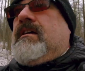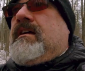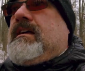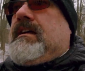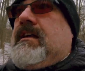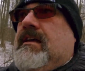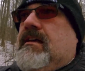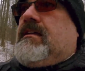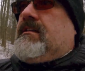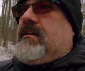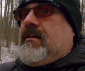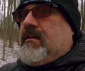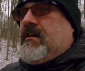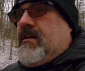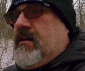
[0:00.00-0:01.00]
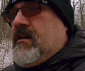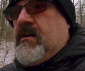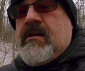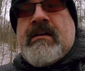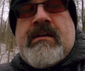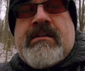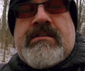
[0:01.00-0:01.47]
and
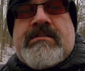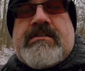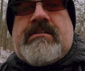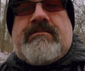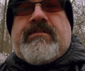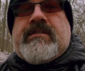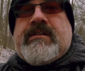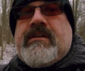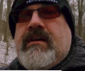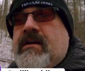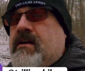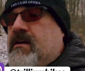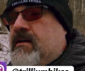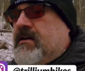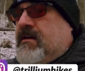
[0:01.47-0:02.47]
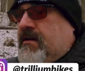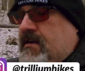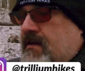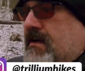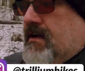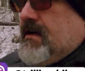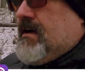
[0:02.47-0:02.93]
just out for
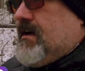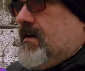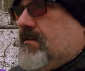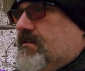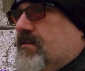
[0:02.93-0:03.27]
a